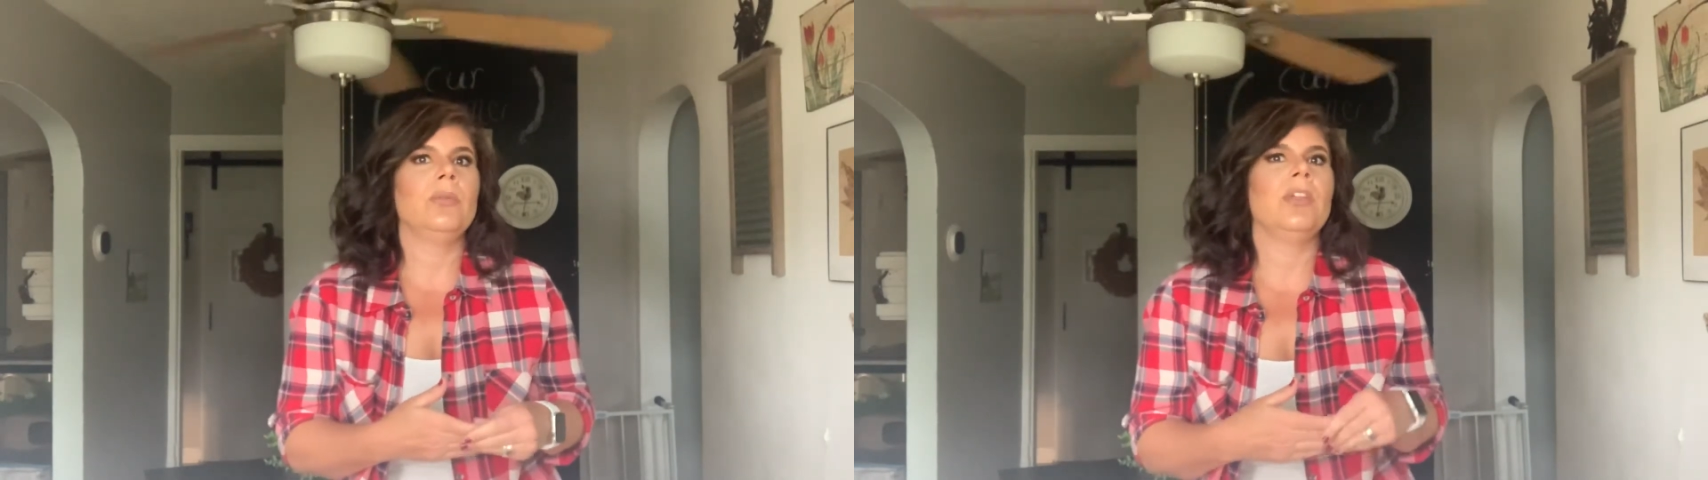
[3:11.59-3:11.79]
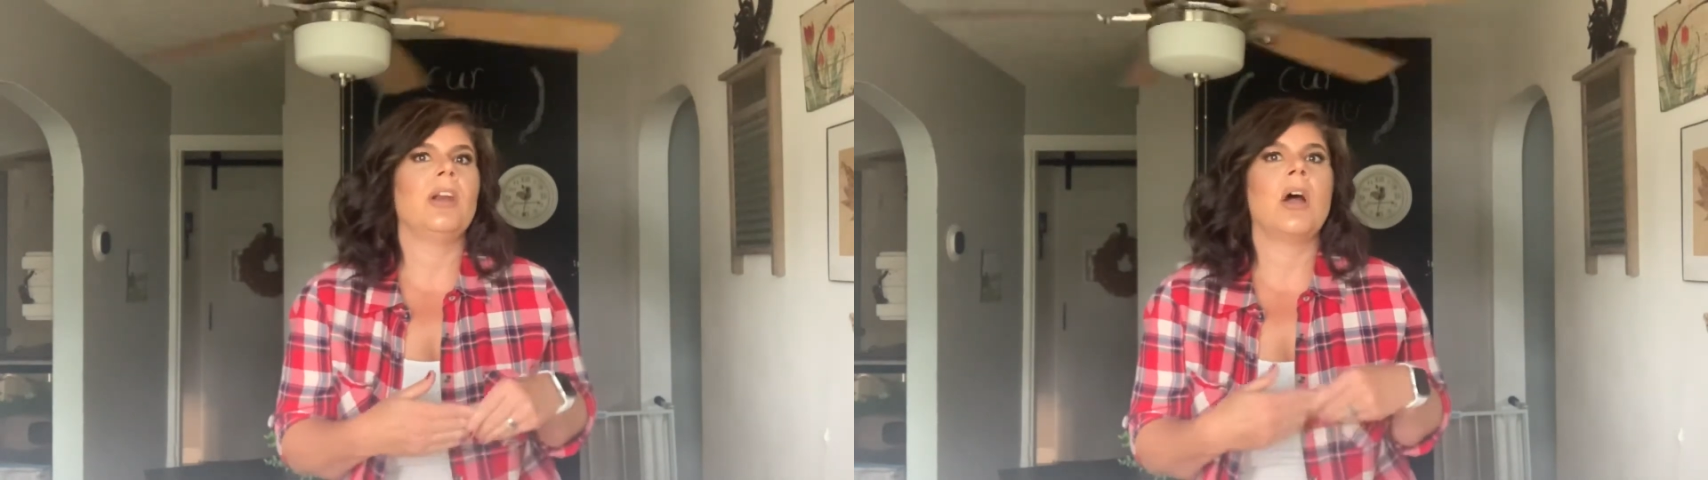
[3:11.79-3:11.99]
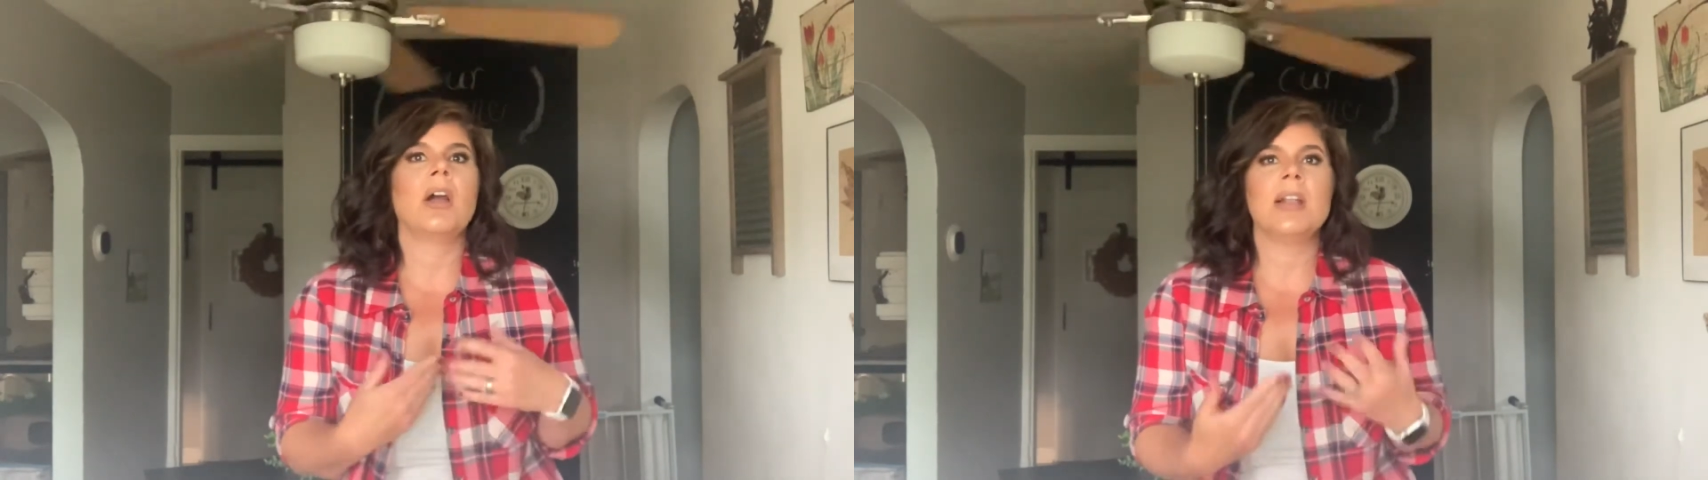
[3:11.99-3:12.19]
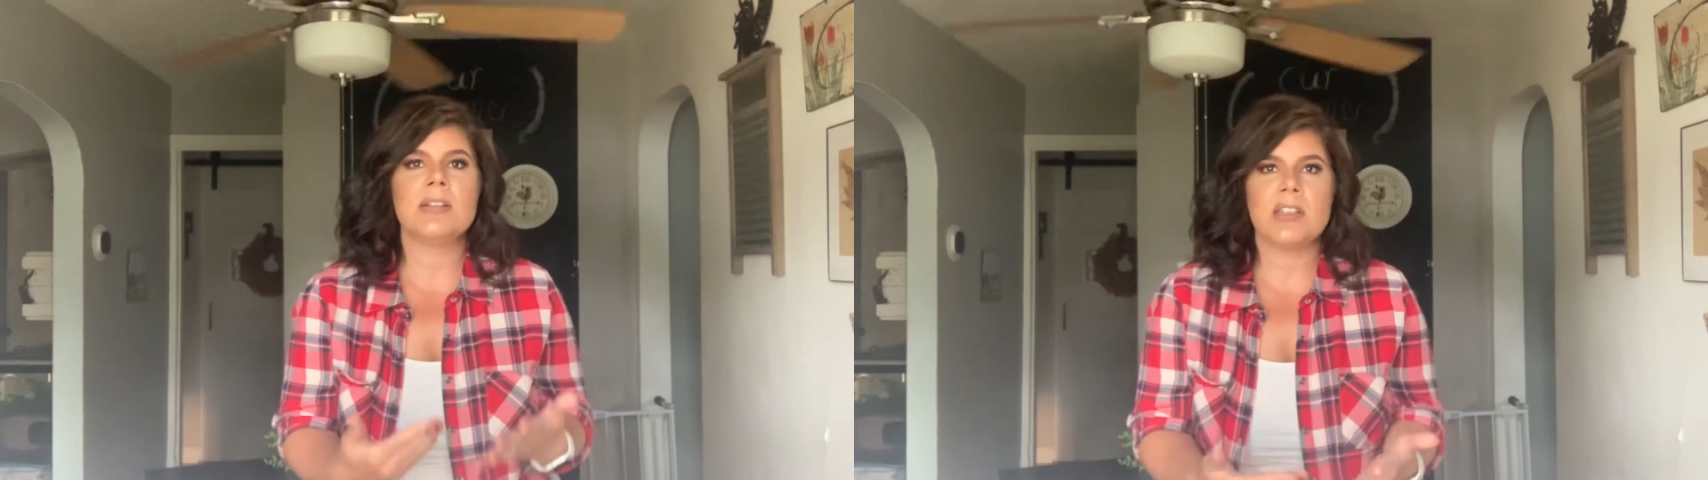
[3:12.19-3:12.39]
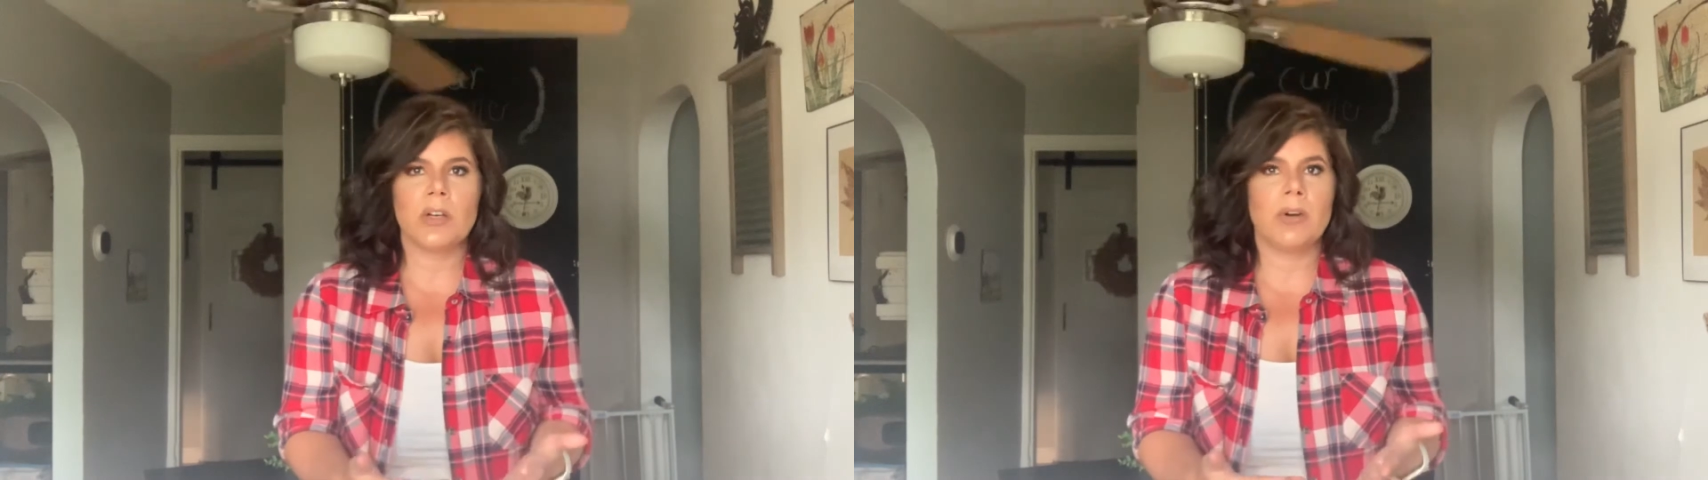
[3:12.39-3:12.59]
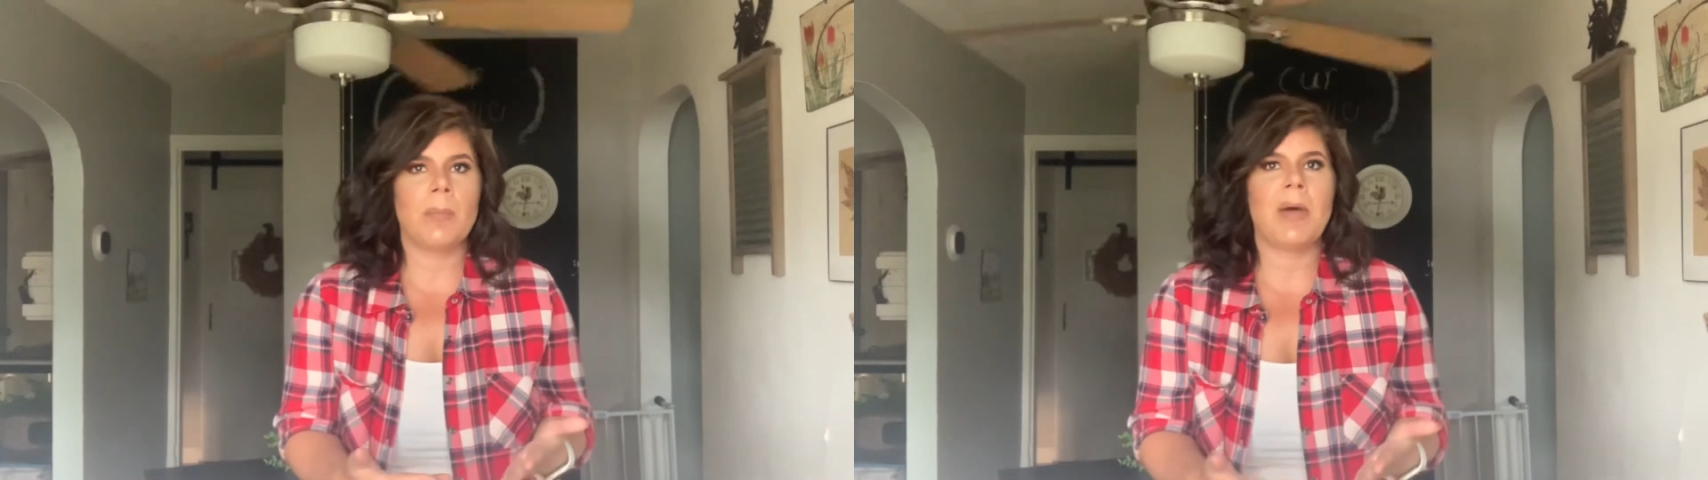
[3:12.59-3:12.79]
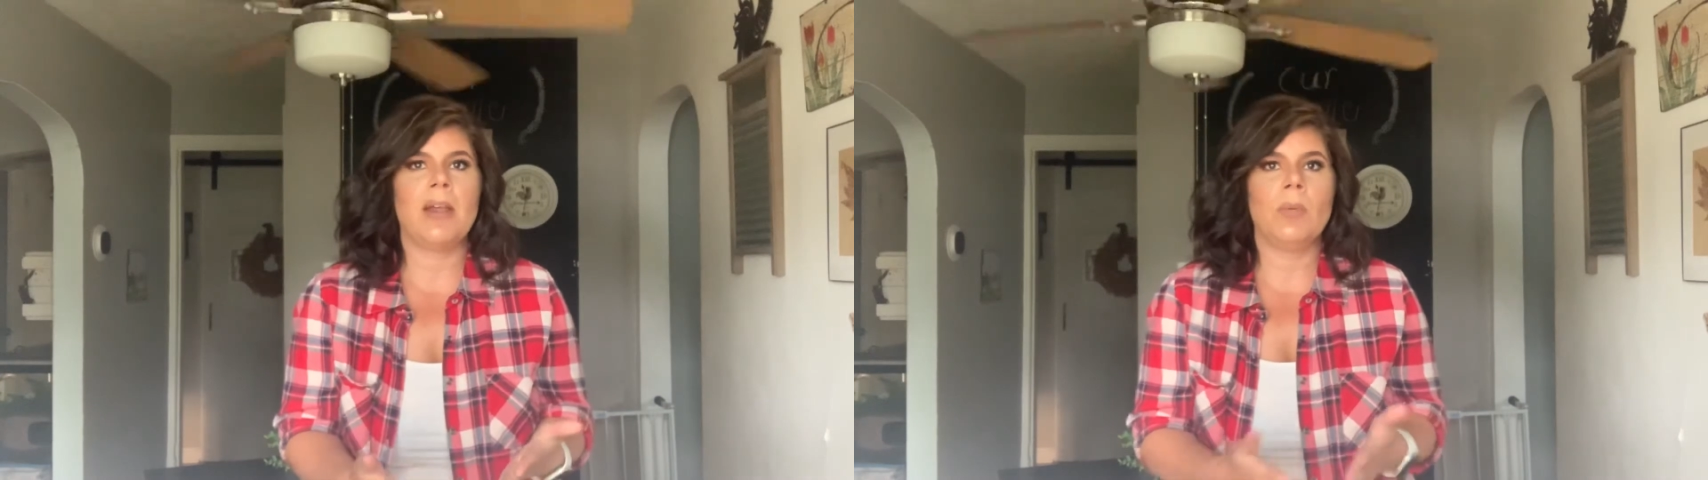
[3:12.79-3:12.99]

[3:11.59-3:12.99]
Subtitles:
that are considering Byte,